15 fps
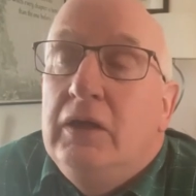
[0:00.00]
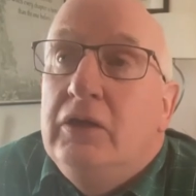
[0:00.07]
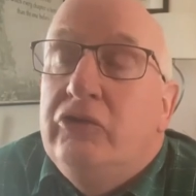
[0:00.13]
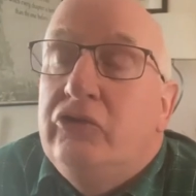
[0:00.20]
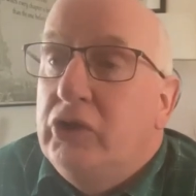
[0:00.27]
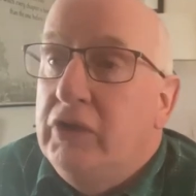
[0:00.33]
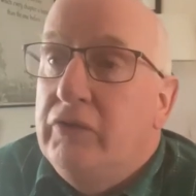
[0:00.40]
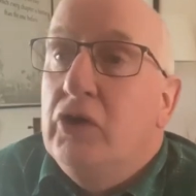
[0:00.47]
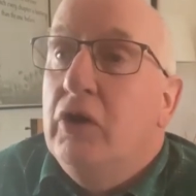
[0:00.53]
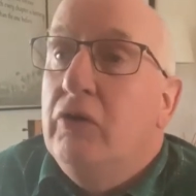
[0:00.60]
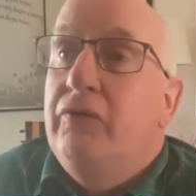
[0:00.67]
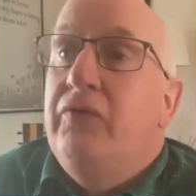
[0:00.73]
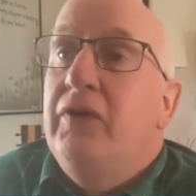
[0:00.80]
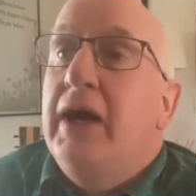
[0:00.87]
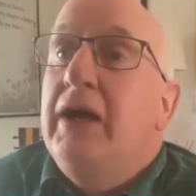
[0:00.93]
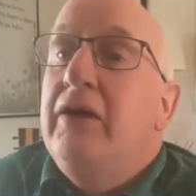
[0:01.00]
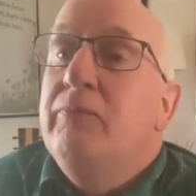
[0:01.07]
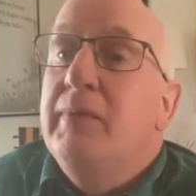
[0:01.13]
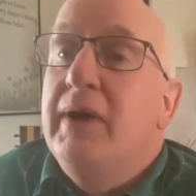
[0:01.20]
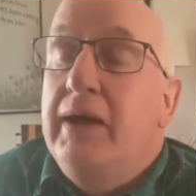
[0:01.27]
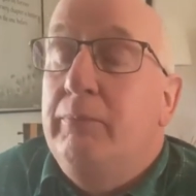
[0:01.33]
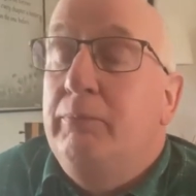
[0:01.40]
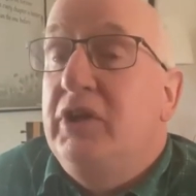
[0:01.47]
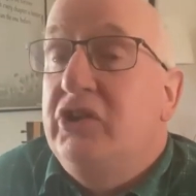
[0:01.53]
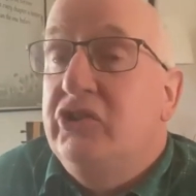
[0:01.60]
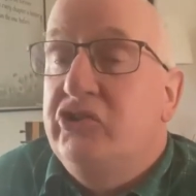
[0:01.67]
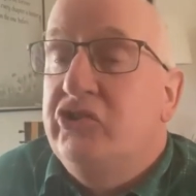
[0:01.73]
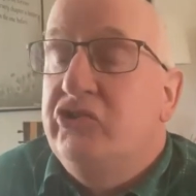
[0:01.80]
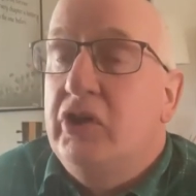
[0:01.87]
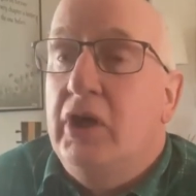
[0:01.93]
So you've got five men,
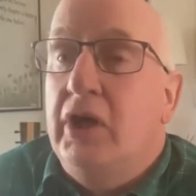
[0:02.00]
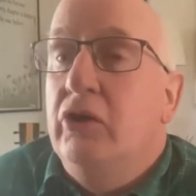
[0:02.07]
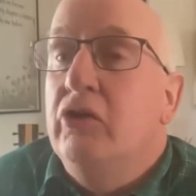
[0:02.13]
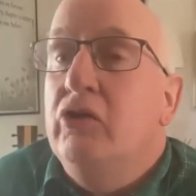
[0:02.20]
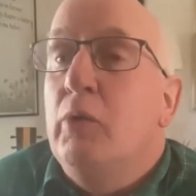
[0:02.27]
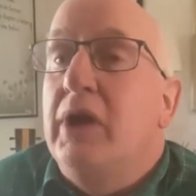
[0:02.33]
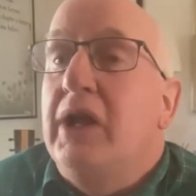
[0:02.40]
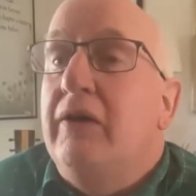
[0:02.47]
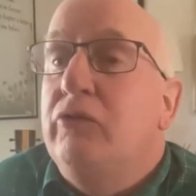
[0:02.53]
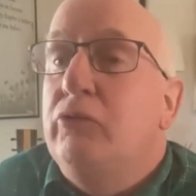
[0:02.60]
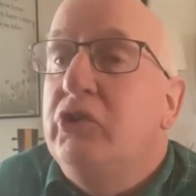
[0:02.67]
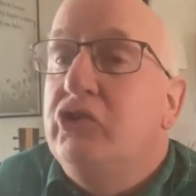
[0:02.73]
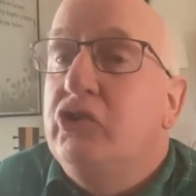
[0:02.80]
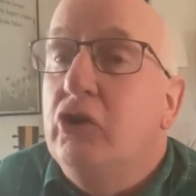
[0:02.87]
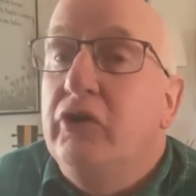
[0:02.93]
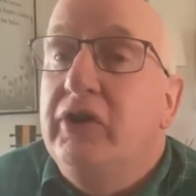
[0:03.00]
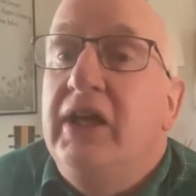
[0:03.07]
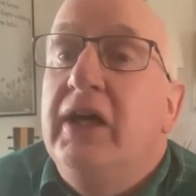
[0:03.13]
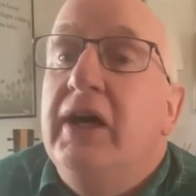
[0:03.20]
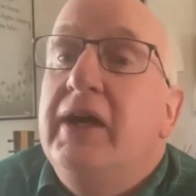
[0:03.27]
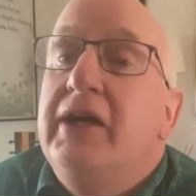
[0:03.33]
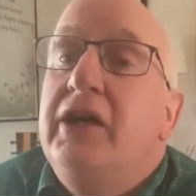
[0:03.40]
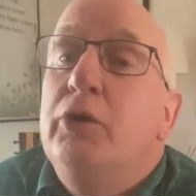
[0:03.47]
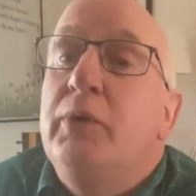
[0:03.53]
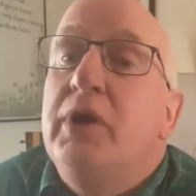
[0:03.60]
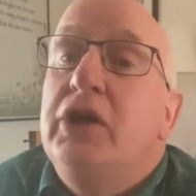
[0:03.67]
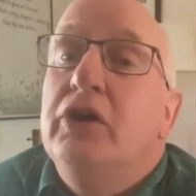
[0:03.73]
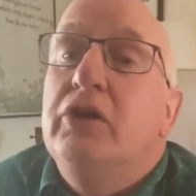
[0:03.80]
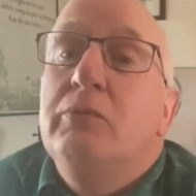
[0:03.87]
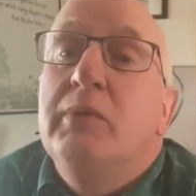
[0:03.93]
because there's another one afterwards called Elihu,
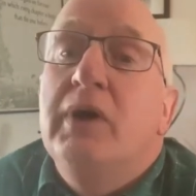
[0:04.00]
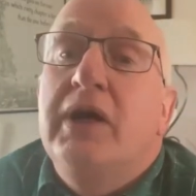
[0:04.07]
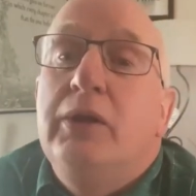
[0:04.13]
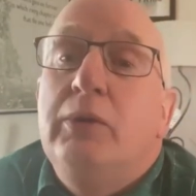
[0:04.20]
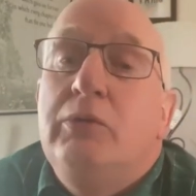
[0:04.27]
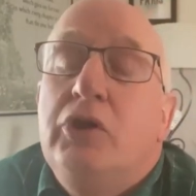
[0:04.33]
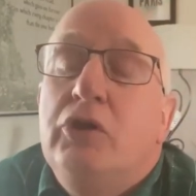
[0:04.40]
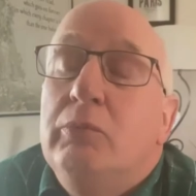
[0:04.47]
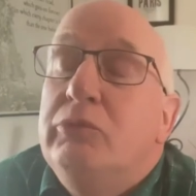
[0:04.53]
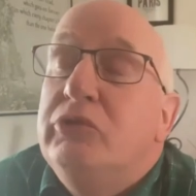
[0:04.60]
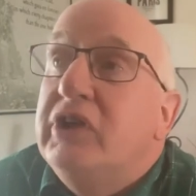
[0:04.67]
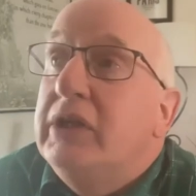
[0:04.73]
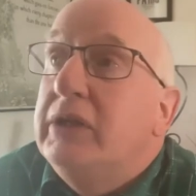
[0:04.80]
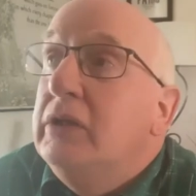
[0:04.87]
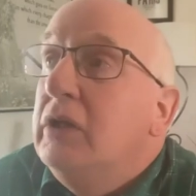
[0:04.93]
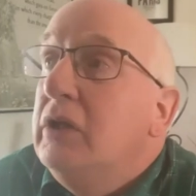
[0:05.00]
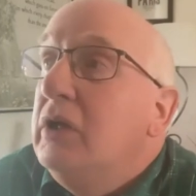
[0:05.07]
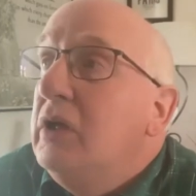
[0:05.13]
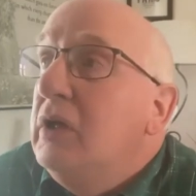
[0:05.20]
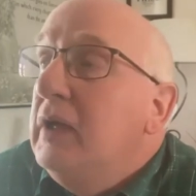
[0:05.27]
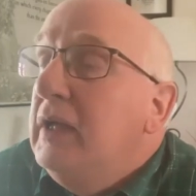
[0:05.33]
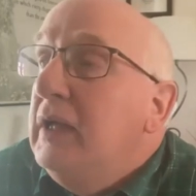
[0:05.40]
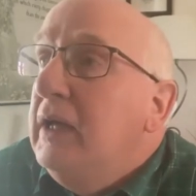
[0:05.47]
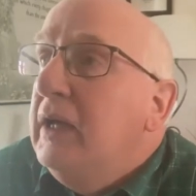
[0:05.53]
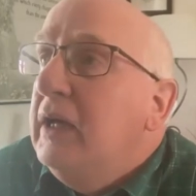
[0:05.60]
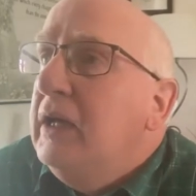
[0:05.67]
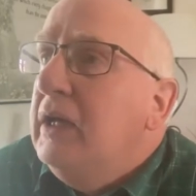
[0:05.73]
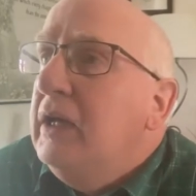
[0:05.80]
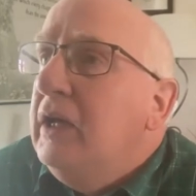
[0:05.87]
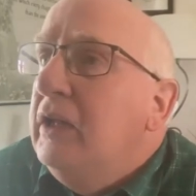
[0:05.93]
a young man who comes in.
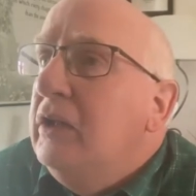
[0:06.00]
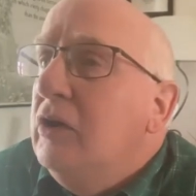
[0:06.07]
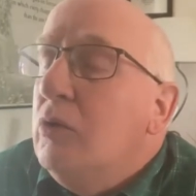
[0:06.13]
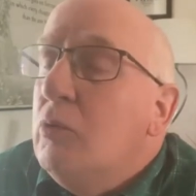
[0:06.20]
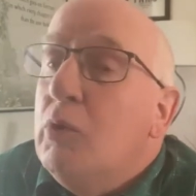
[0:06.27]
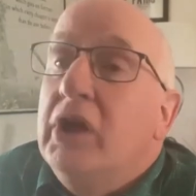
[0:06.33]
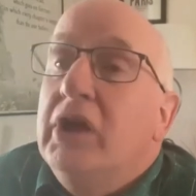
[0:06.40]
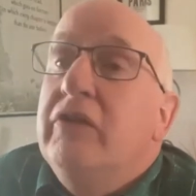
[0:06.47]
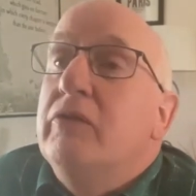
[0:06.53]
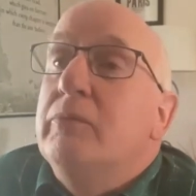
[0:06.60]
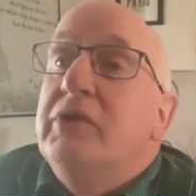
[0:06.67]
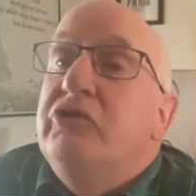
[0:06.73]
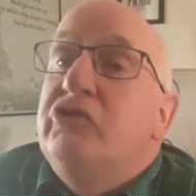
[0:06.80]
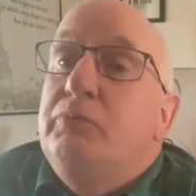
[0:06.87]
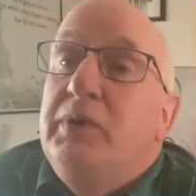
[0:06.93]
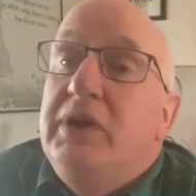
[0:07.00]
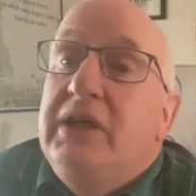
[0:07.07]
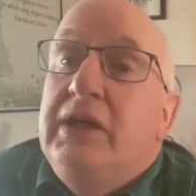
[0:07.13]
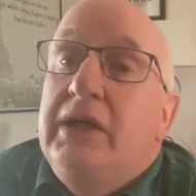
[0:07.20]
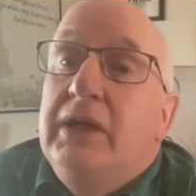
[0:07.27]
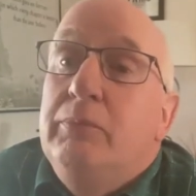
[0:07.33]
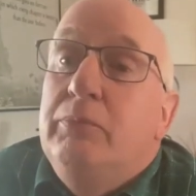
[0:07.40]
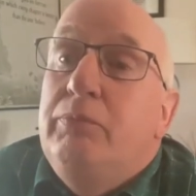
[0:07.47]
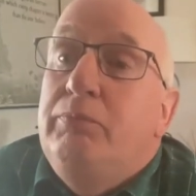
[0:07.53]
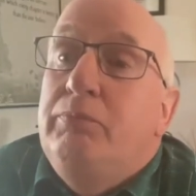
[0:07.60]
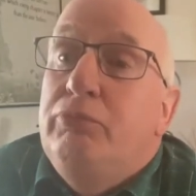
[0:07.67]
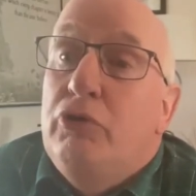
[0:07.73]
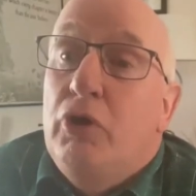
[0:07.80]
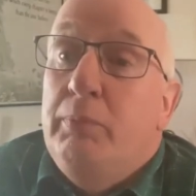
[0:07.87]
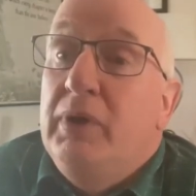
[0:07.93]
And not one of them is speaking
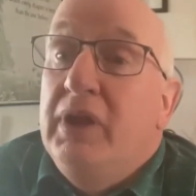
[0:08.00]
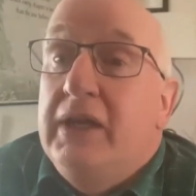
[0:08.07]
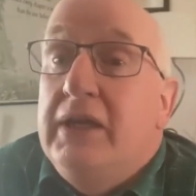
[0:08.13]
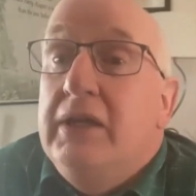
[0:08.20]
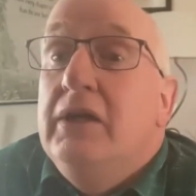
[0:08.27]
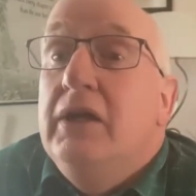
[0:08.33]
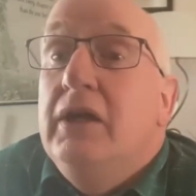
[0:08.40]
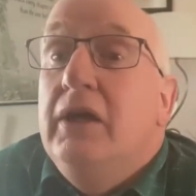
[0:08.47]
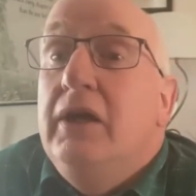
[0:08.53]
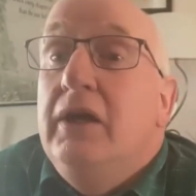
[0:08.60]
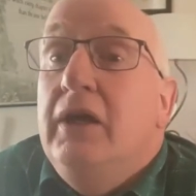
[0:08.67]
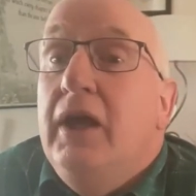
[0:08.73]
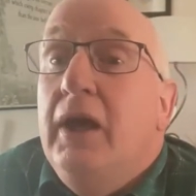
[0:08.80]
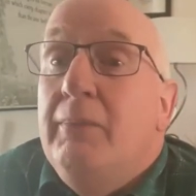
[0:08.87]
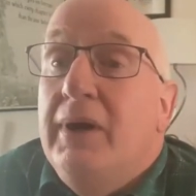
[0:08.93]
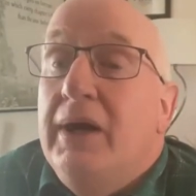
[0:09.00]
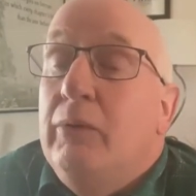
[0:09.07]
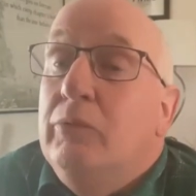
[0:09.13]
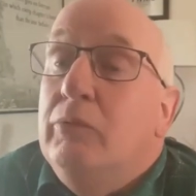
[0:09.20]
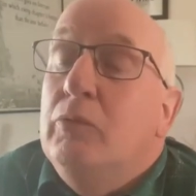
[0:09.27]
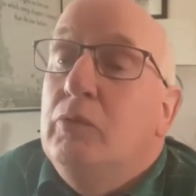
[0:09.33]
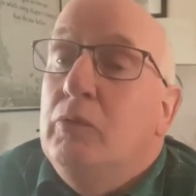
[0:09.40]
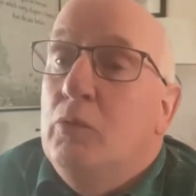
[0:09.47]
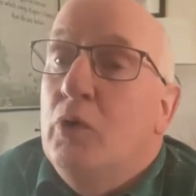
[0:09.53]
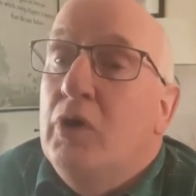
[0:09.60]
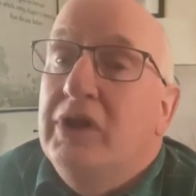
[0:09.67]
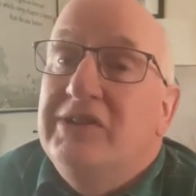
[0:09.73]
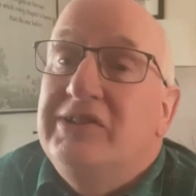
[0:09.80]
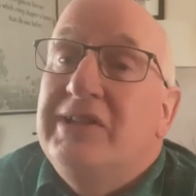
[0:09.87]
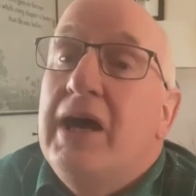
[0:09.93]
properly about
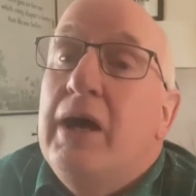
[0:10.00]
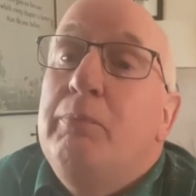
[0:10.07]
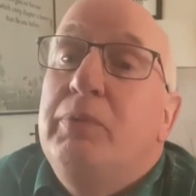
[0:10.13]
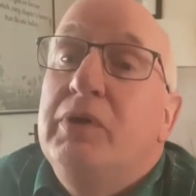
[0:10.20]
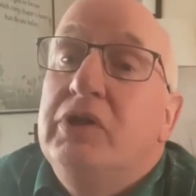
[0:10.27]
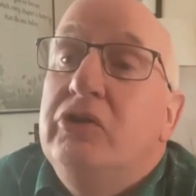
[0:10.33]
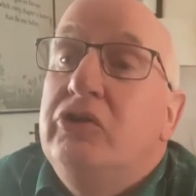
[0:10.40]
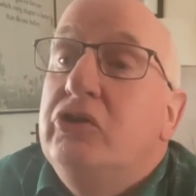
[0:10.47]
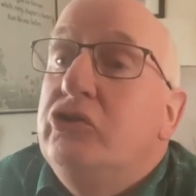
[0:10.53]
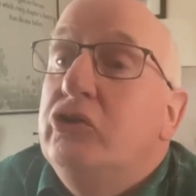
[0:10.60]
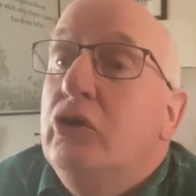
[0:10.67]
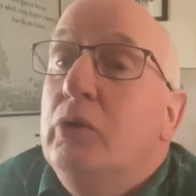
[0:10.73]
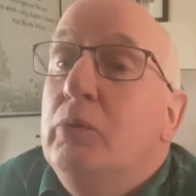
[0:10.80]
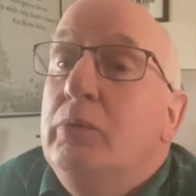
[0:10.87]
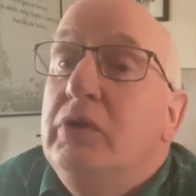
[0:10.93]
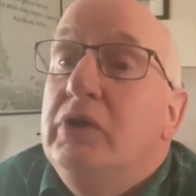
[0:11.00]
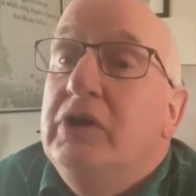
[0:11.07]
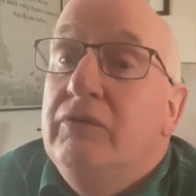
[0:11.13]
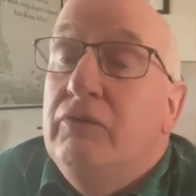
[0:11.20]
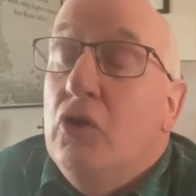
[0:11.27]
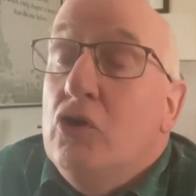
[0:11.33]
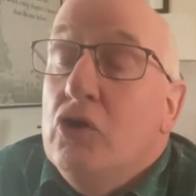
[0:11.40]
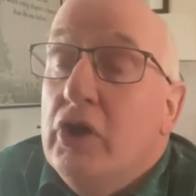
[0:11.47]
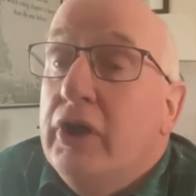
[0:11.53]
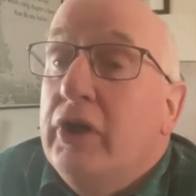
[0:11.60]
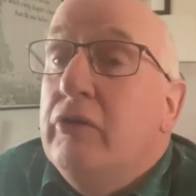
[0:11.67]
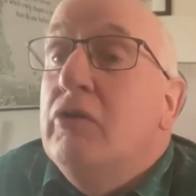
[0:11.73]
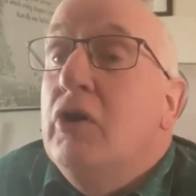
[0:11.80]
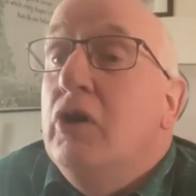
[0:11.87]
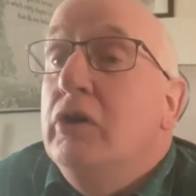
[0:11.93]
what has happened to Job. They've all got
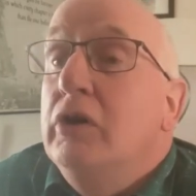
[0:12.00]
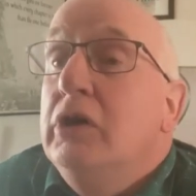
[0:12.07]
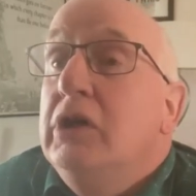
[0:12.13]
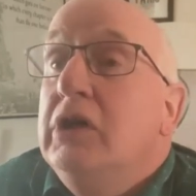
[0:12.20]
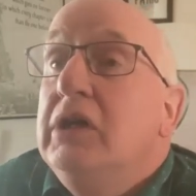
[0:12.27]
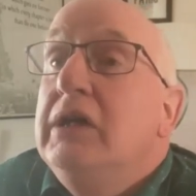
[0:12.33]
it wrong.